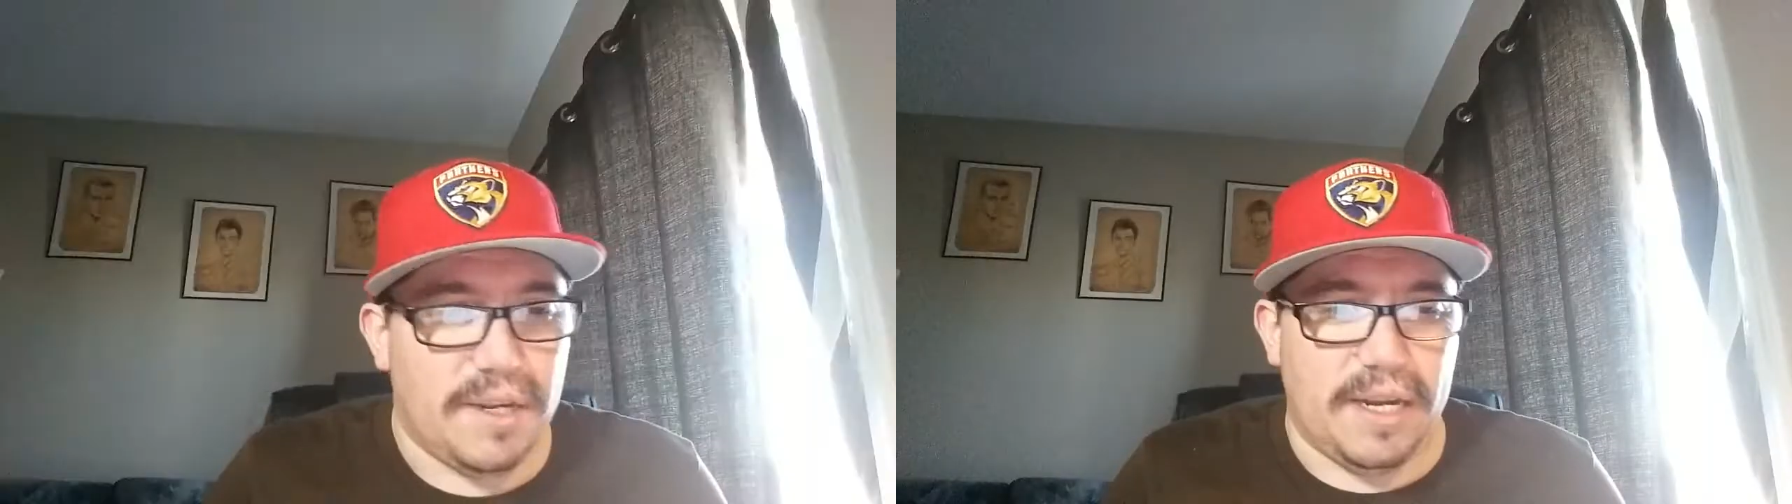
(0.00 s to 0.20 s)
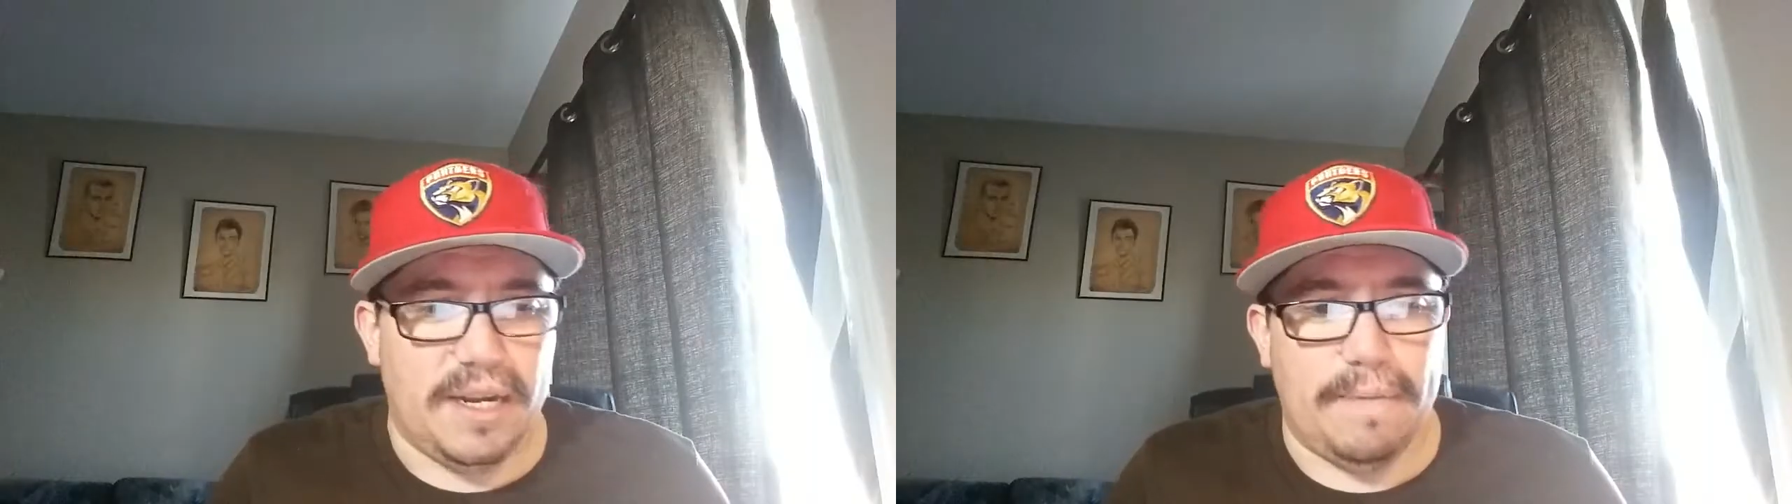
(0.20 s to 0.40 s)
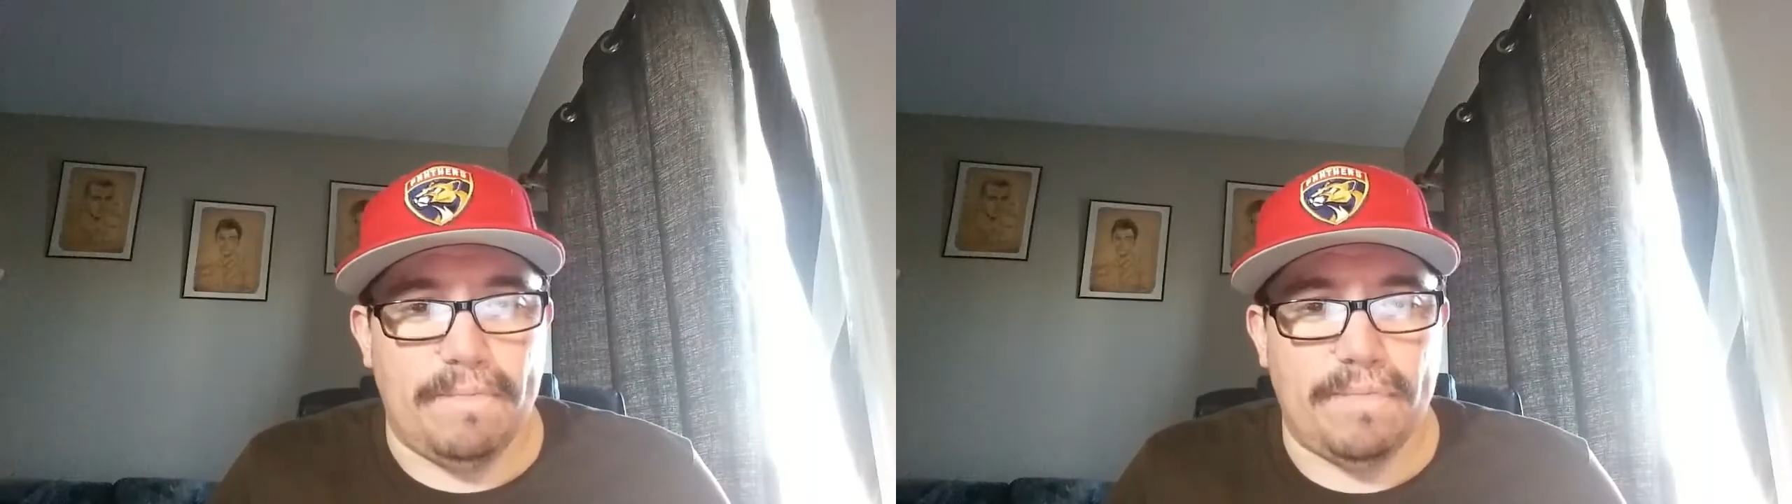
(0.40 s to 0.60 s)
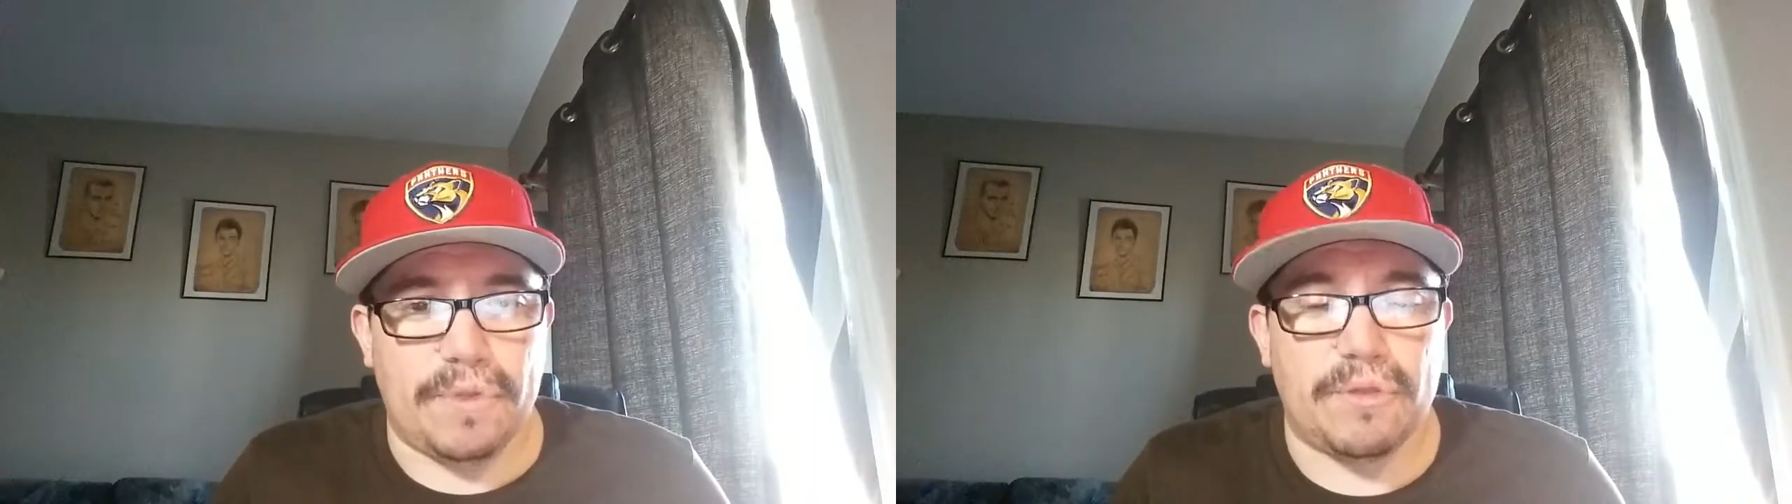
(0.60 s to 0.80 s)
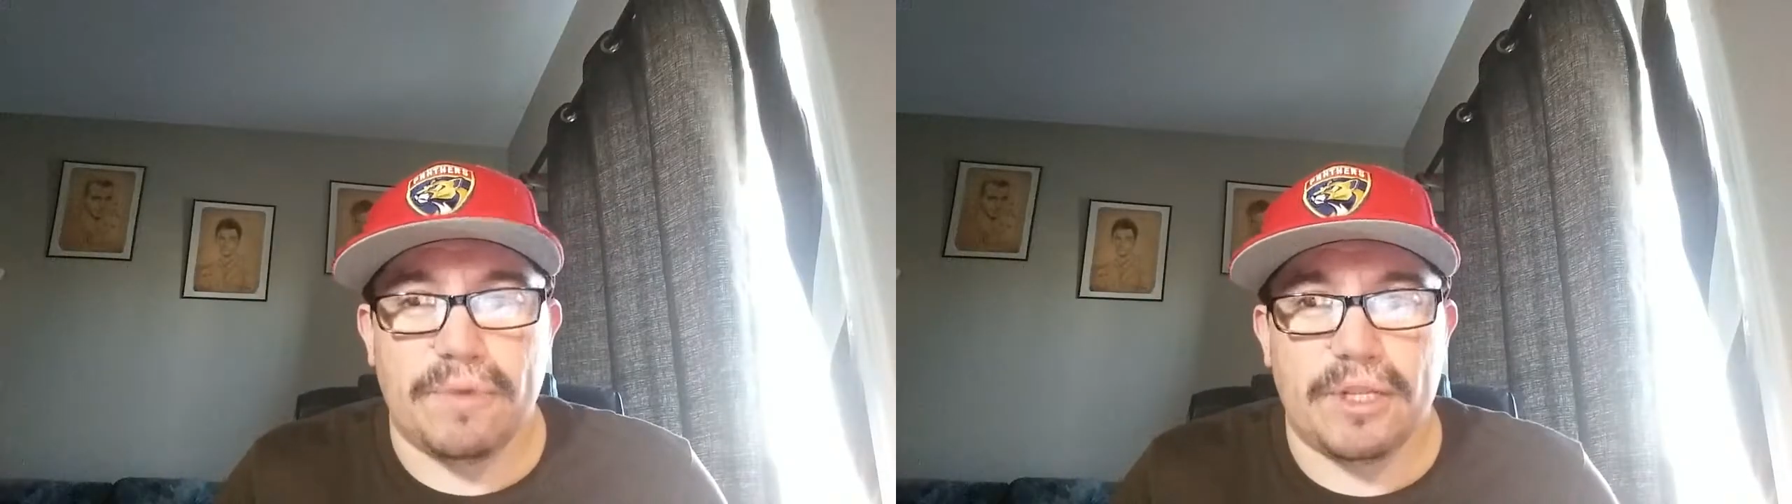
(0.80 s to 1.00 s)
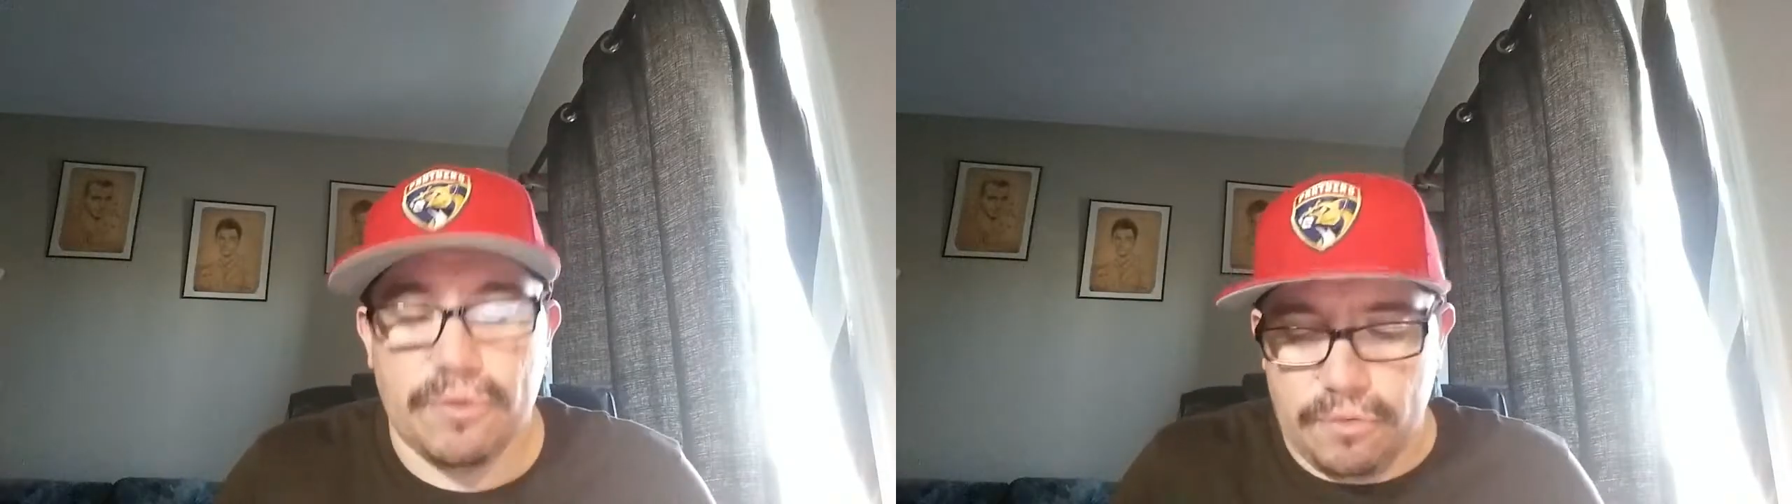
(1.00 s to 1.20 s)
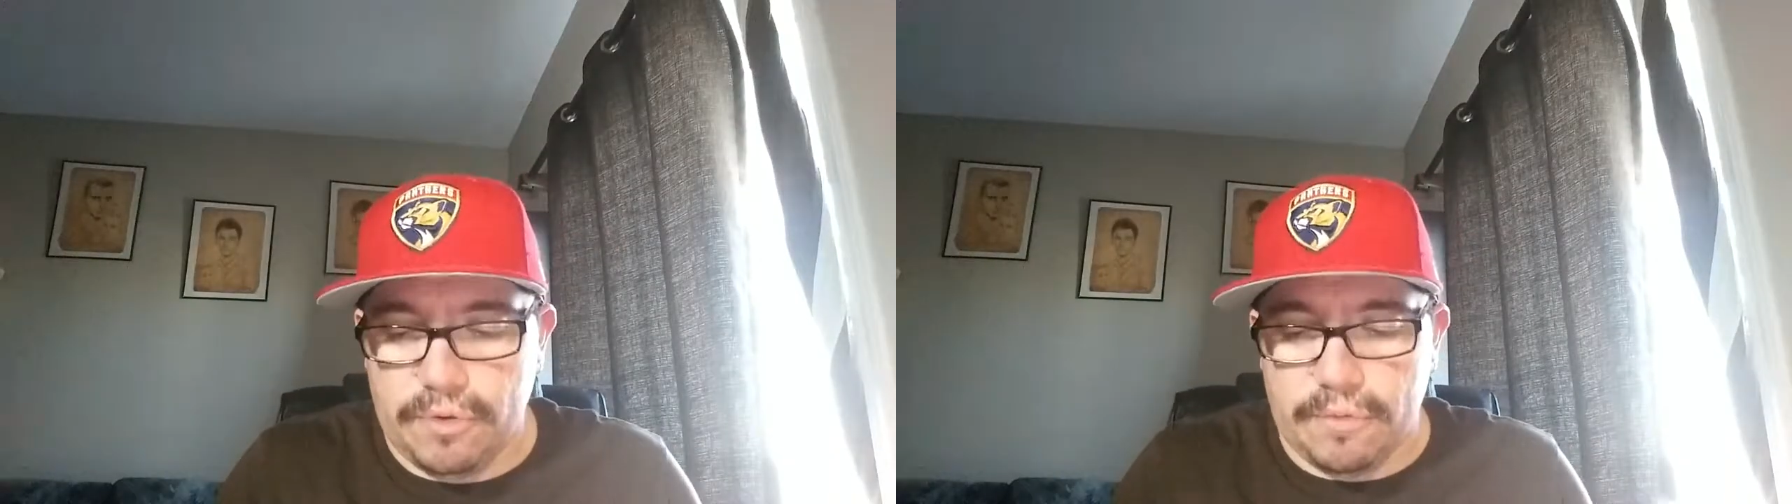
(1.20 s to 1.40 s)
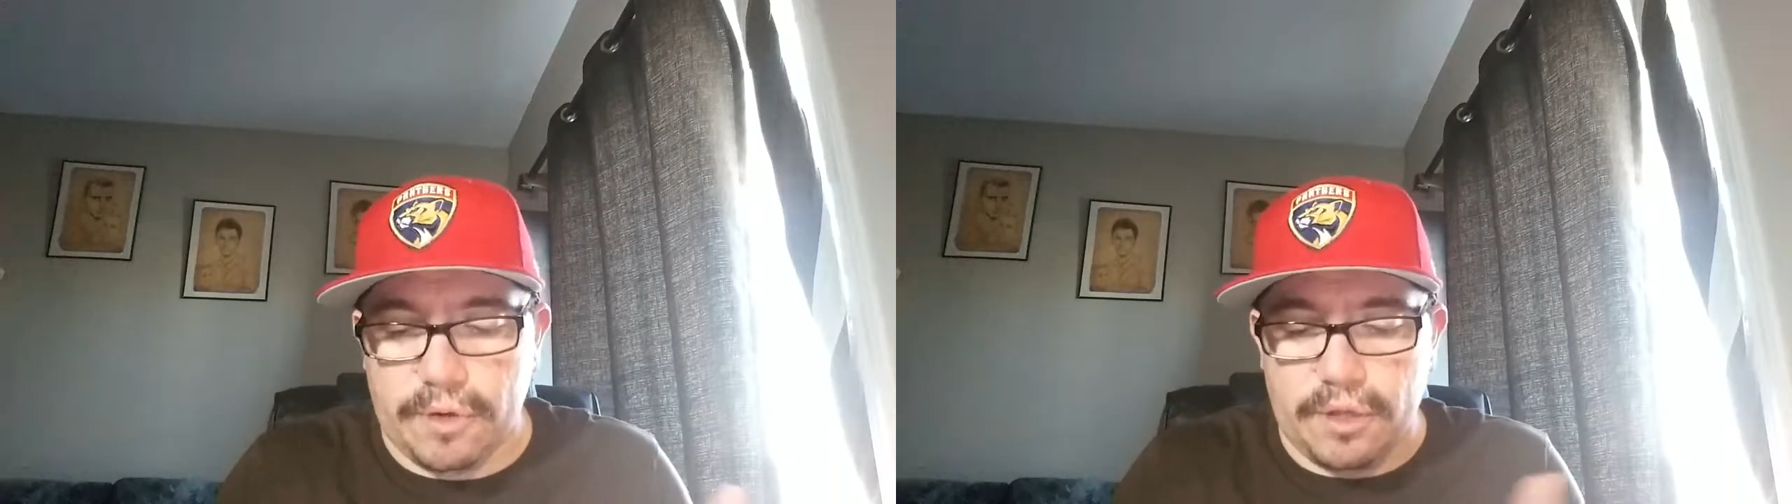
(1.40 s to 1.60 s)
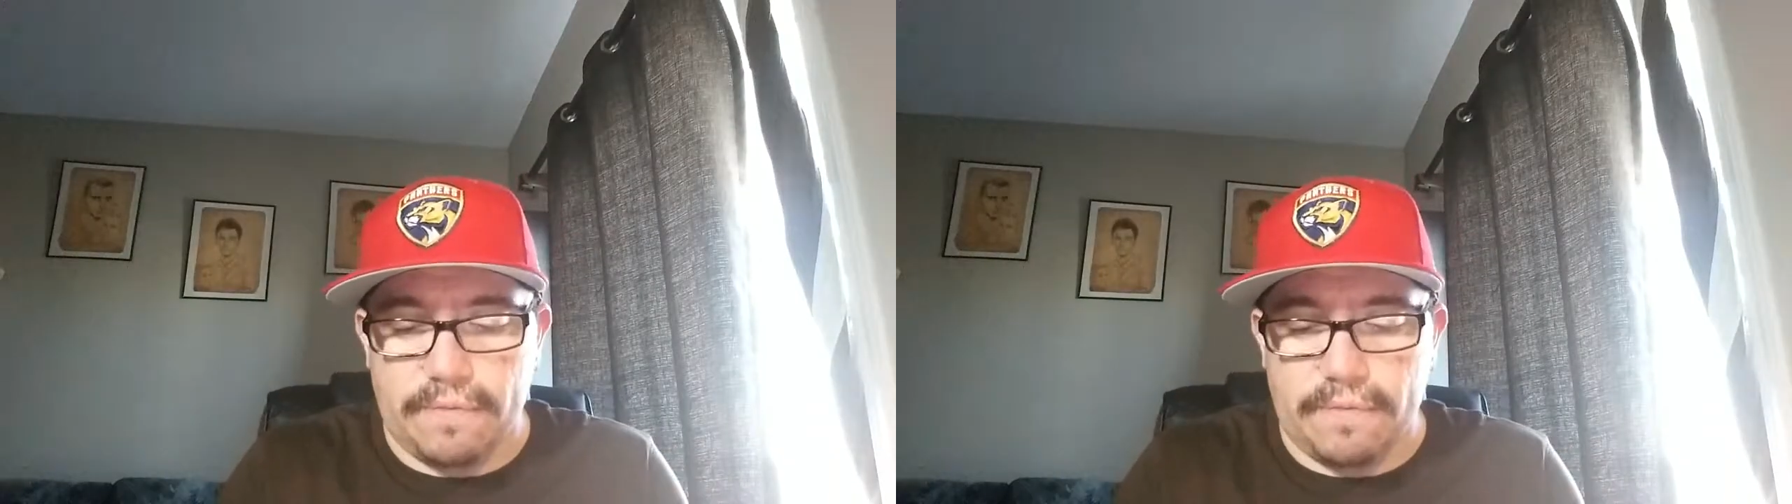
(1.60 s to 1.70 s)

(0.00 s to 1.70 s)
We were